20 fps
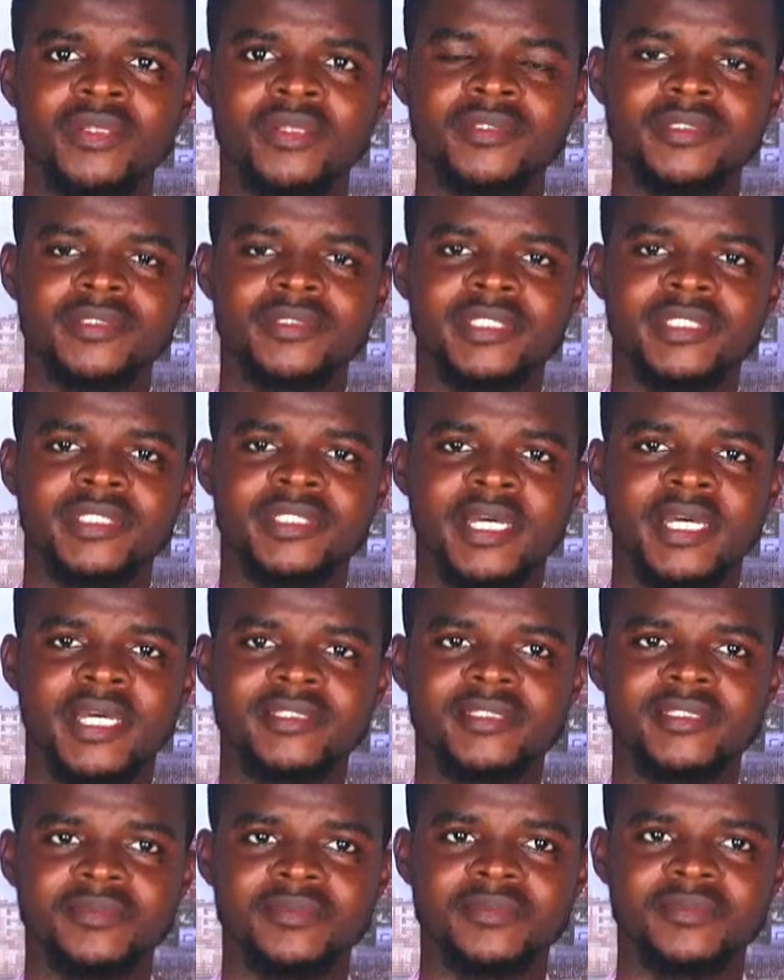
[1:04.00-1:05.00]
that
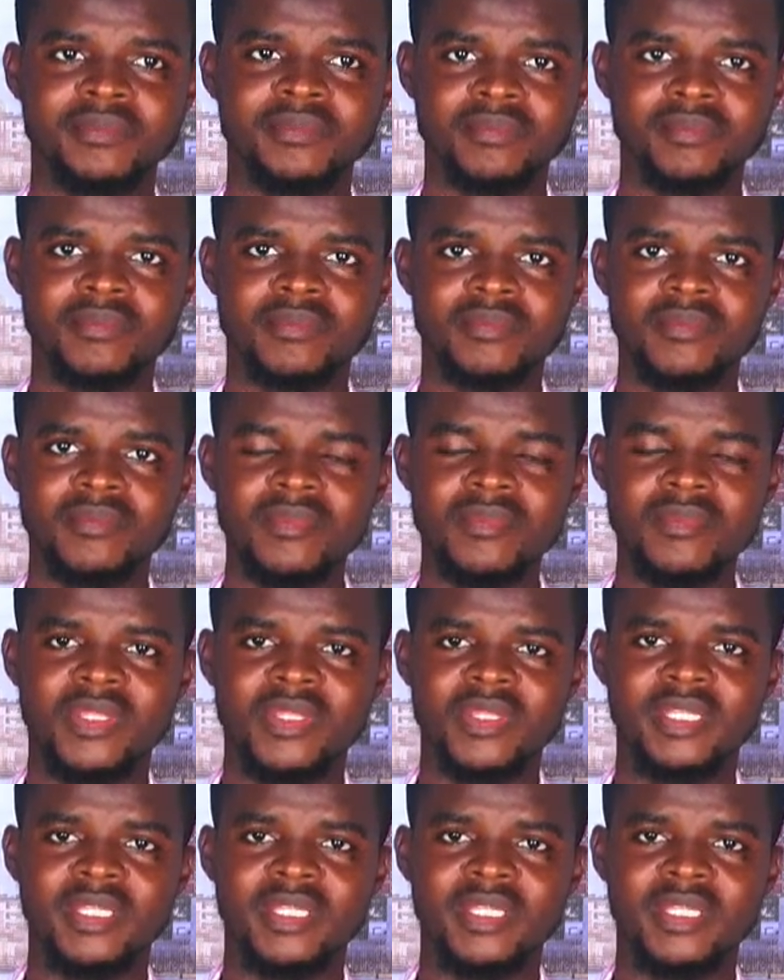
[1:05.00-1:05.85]
the